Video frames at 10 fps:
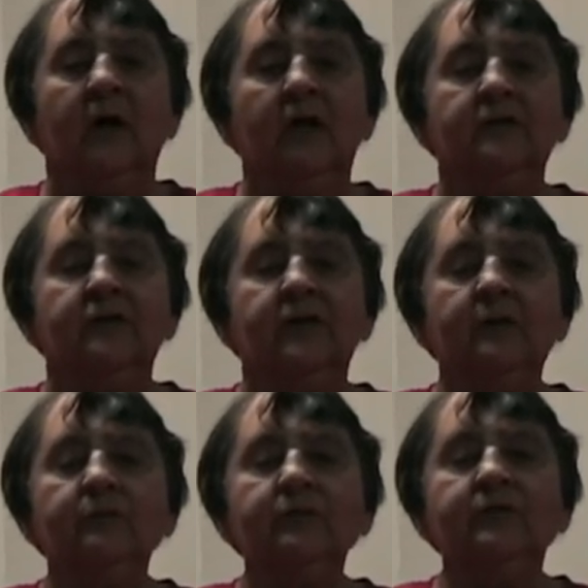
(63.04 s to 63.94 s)
And
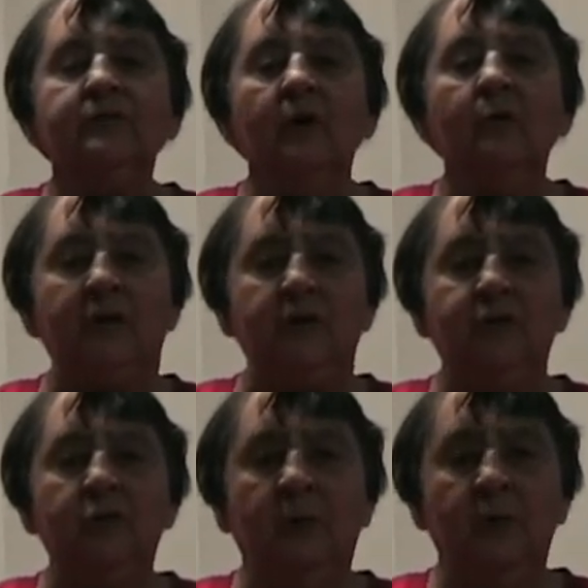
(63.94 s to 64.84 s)
that was a
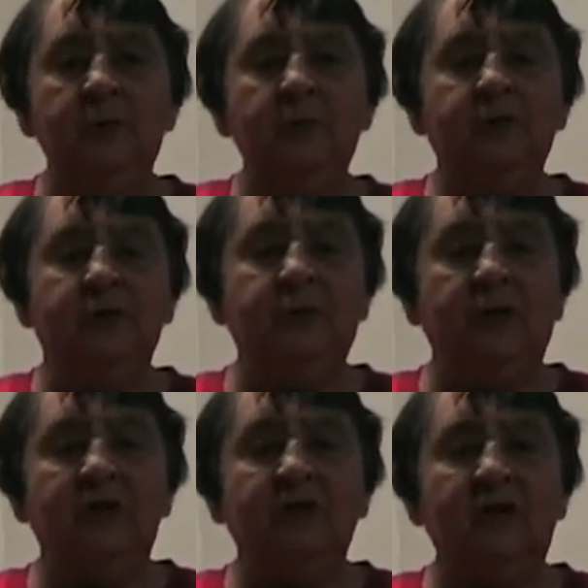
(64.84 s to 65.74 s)
wonderful moment this
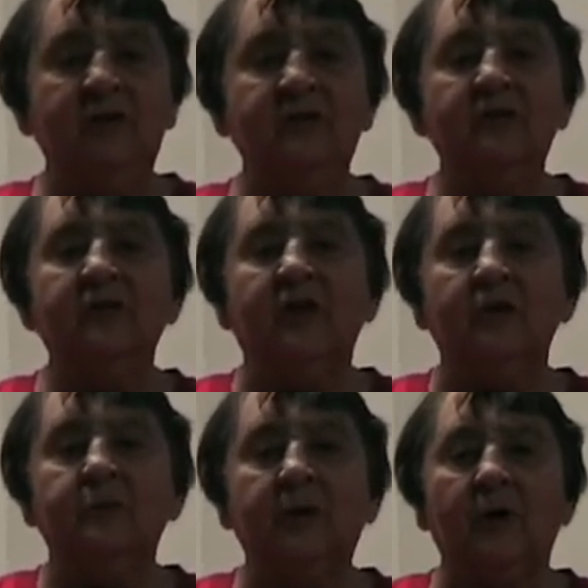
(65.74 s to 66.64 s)
morning as I listened to
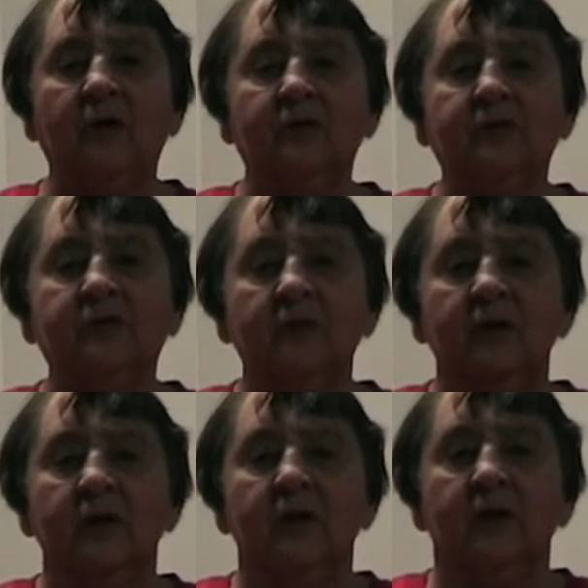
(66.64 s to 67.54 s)
that, because
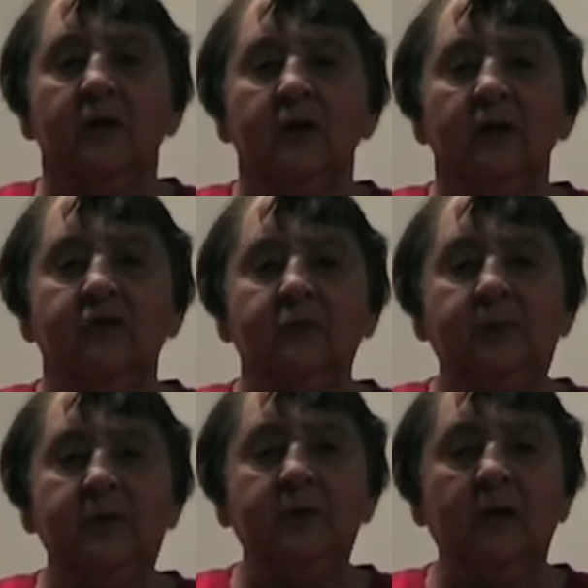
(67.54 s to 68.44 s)
it's
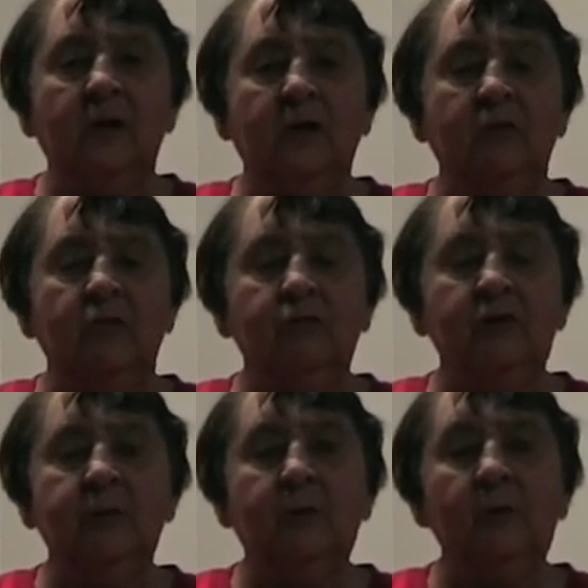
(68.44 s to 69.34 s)
been an
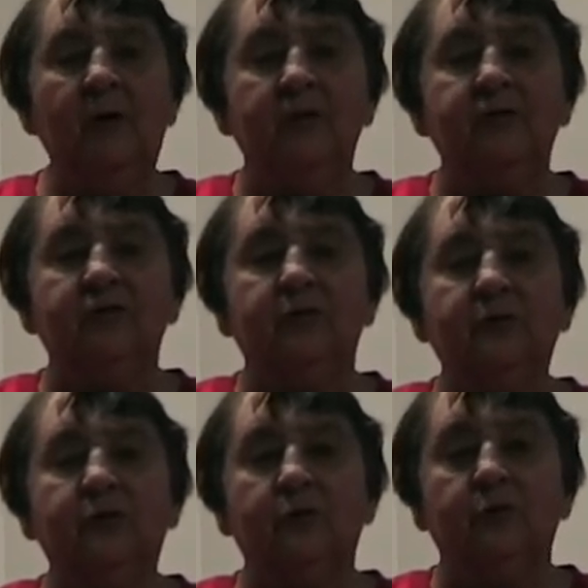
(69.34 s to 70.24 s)
incredible month since
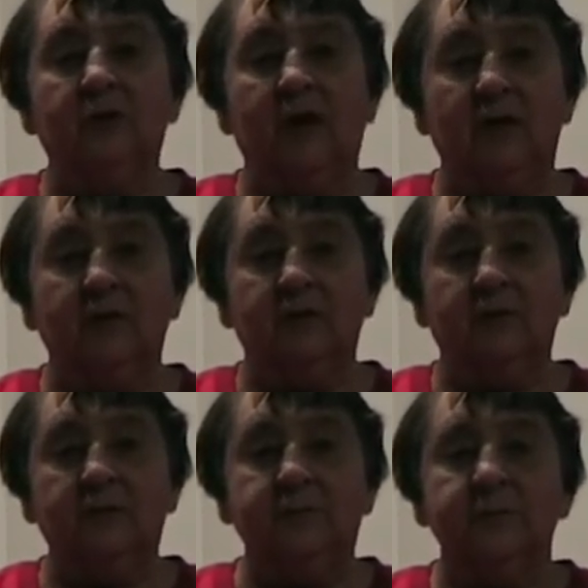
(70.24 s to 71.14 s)
we talked
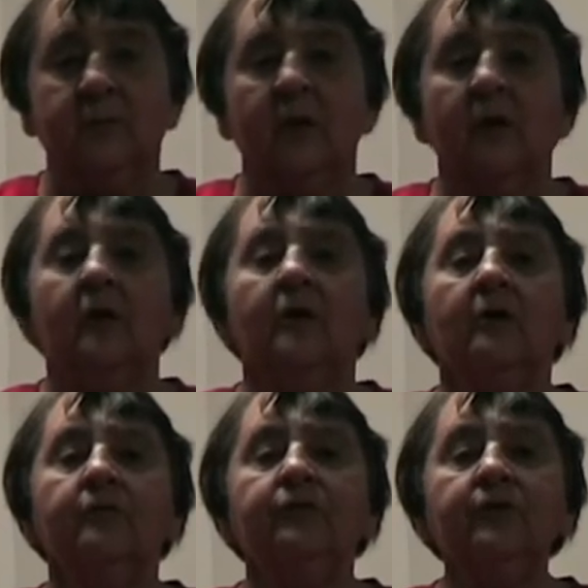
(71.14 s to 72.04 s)
last.
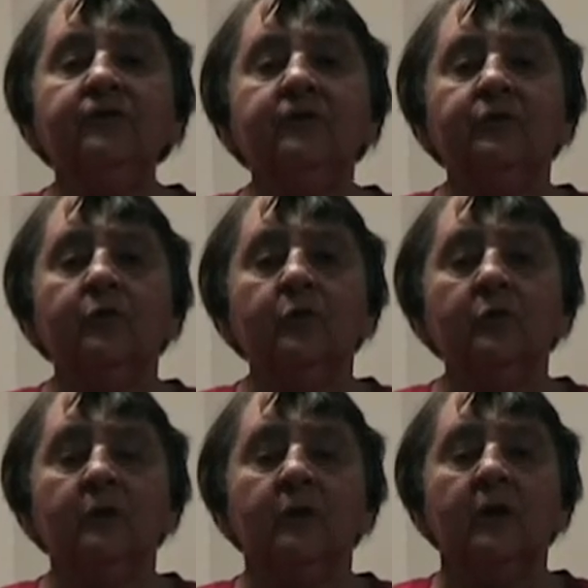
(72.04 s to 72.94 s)
First of
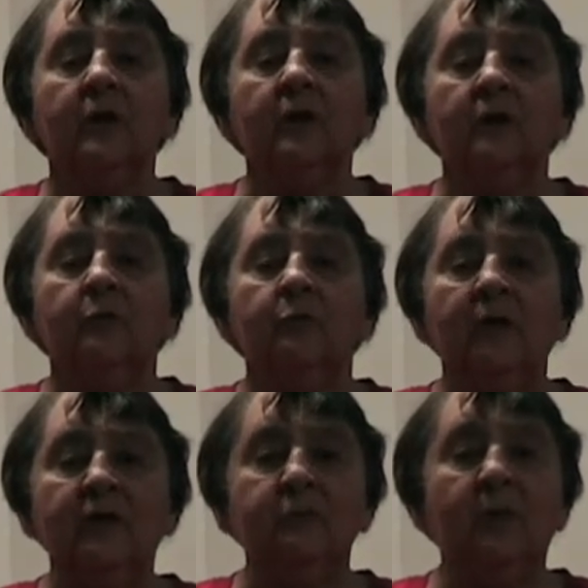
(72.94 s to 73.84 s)
all,
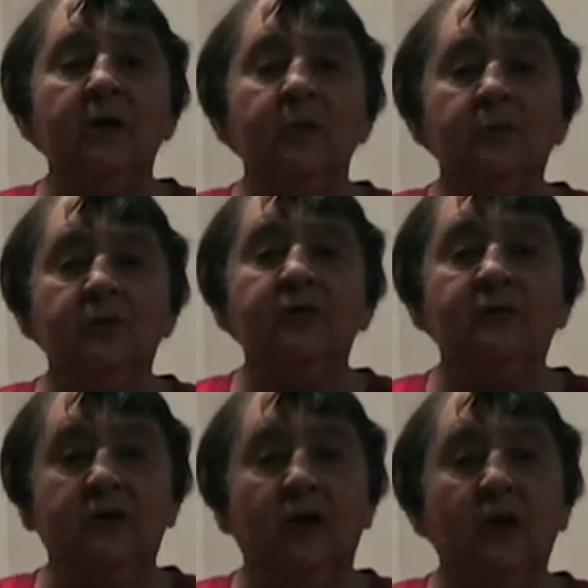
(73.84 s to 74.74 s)
one of my
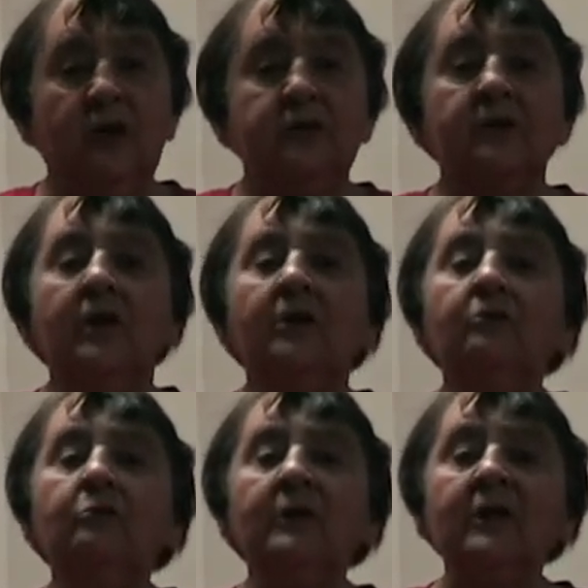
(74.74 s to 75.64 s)
community died here
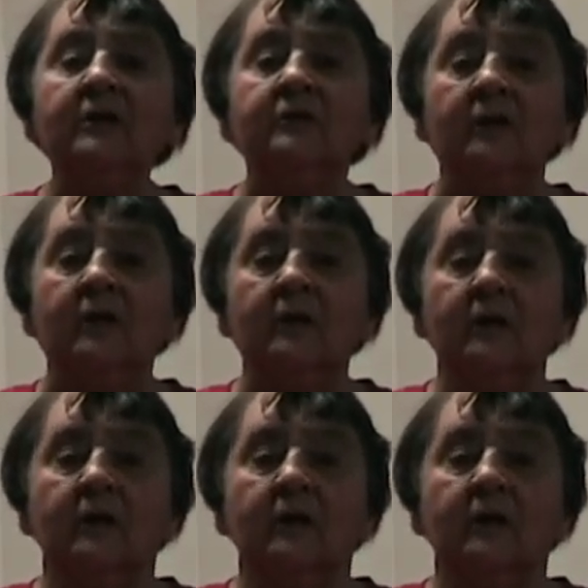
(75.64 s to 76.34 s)
in Wellington,